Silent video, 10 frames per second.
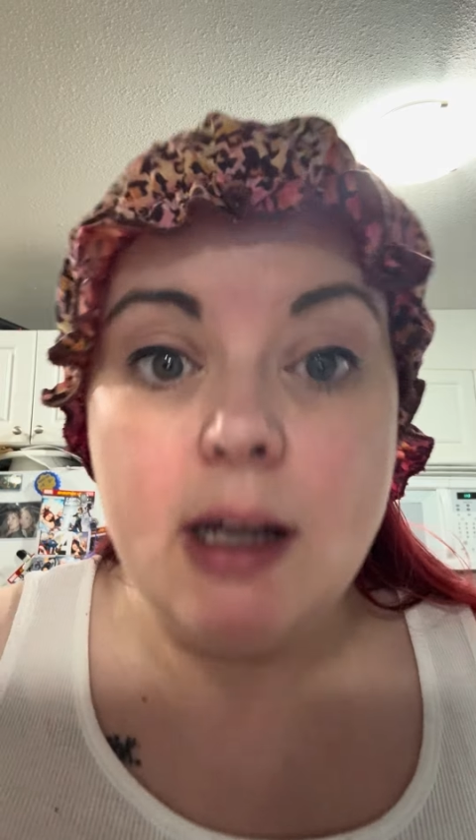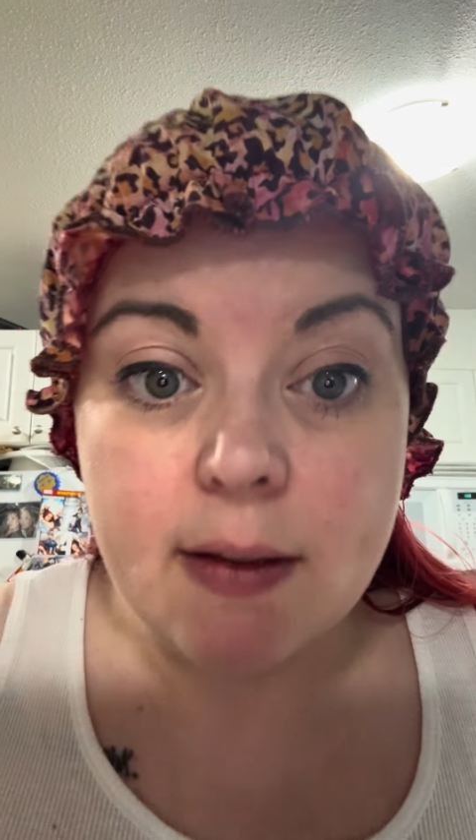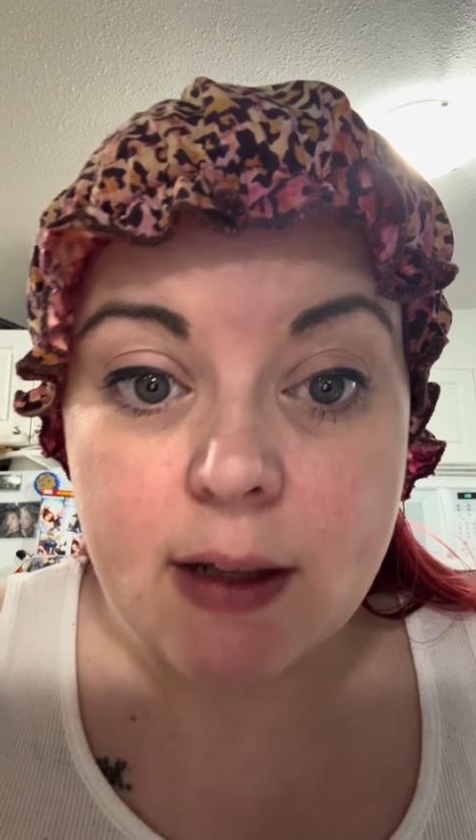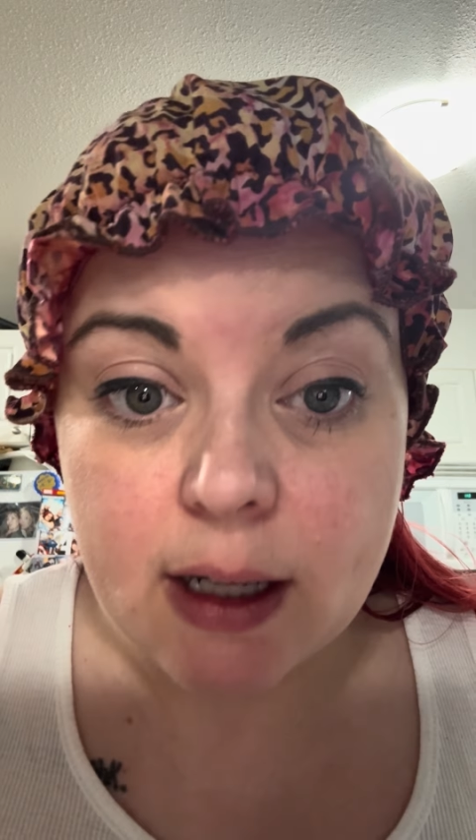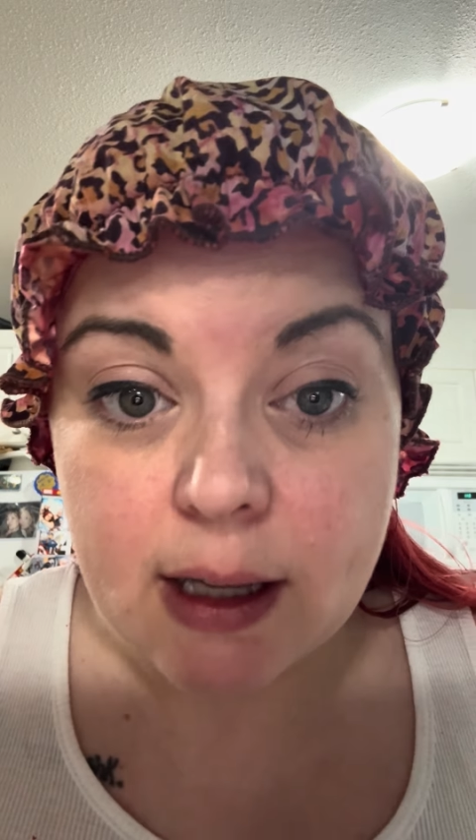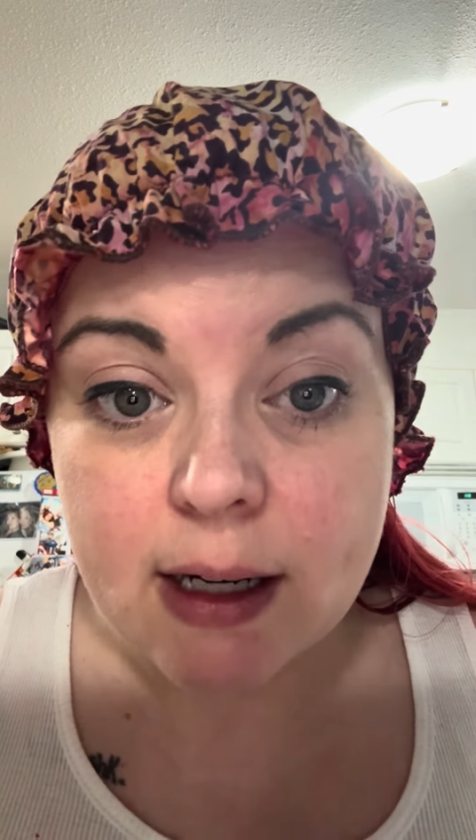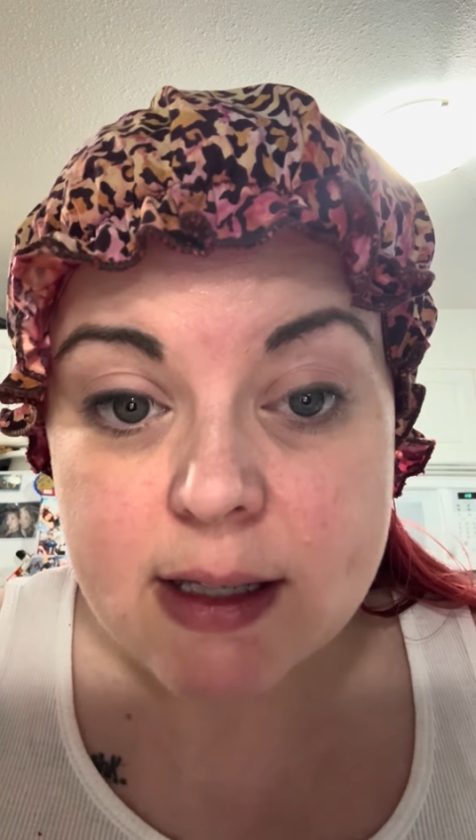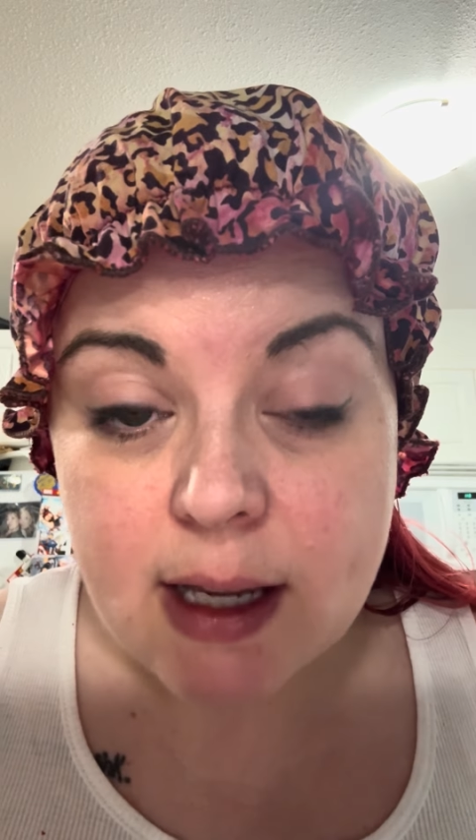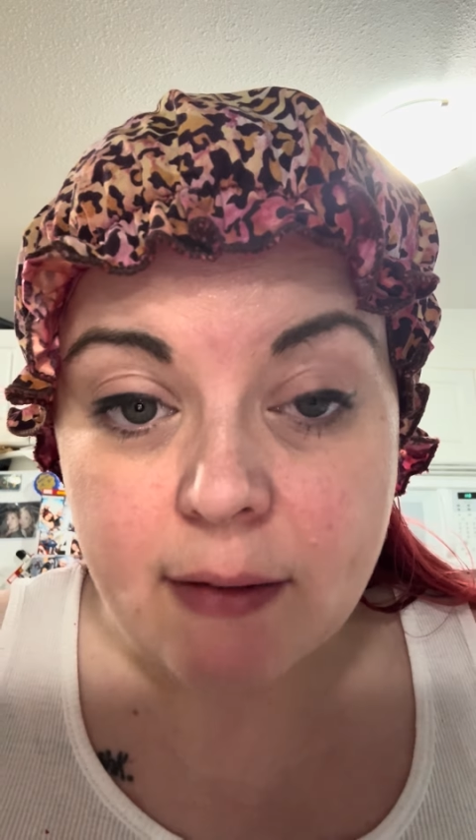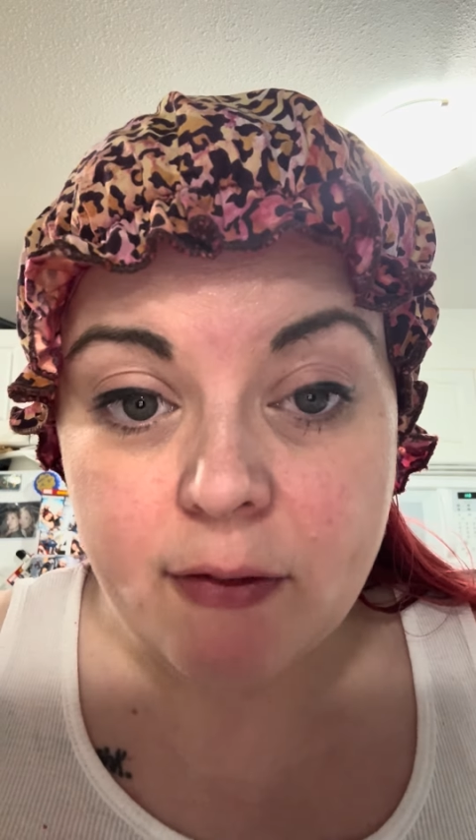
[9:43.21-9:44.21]
And then I let it
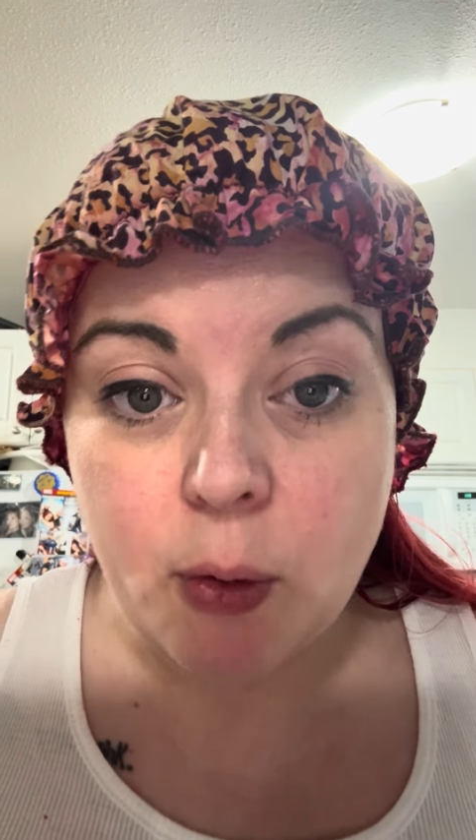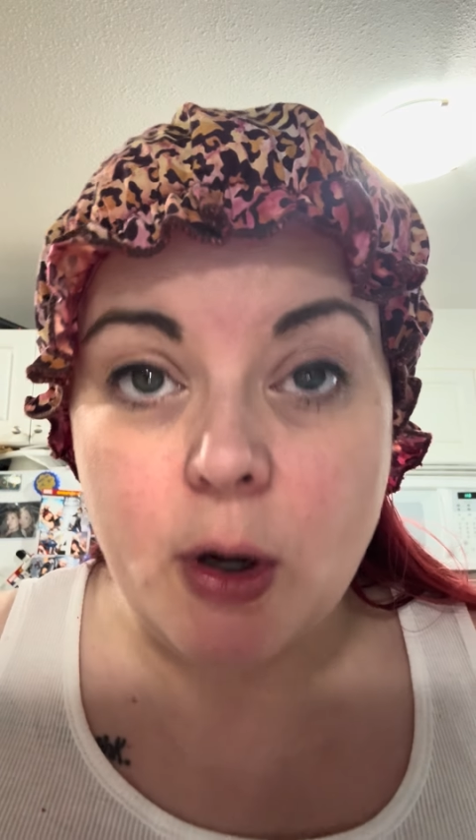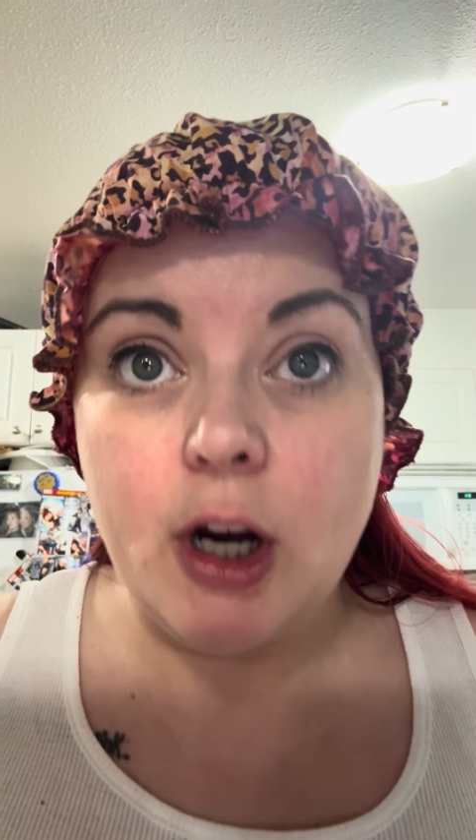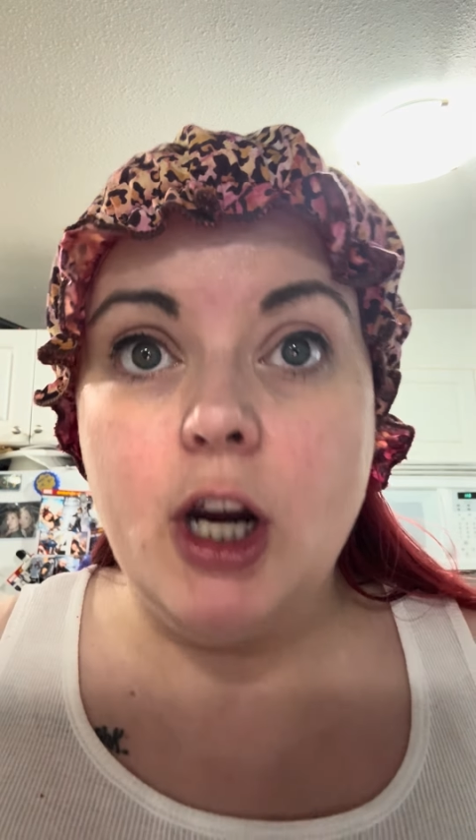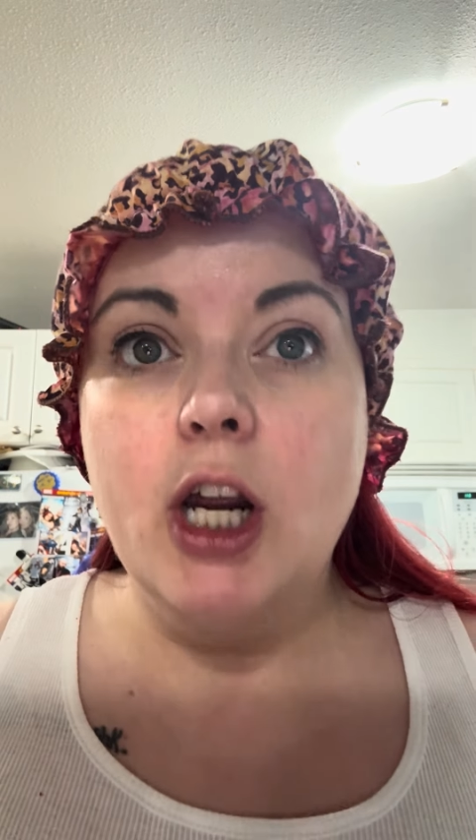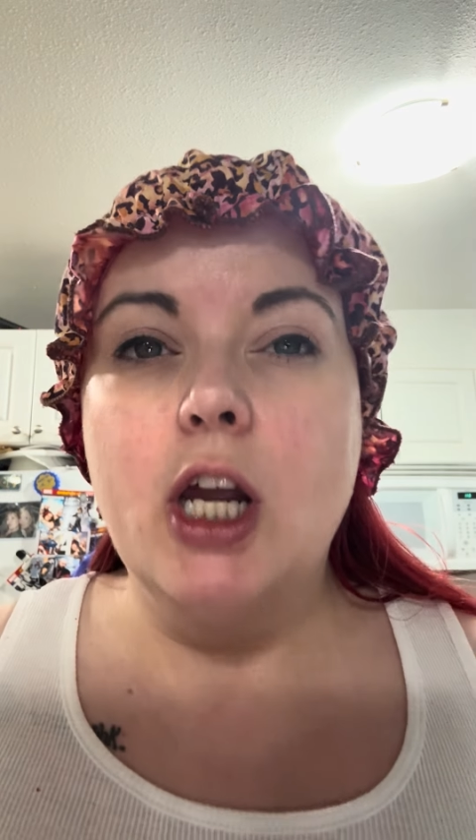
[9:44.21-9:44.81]
sit for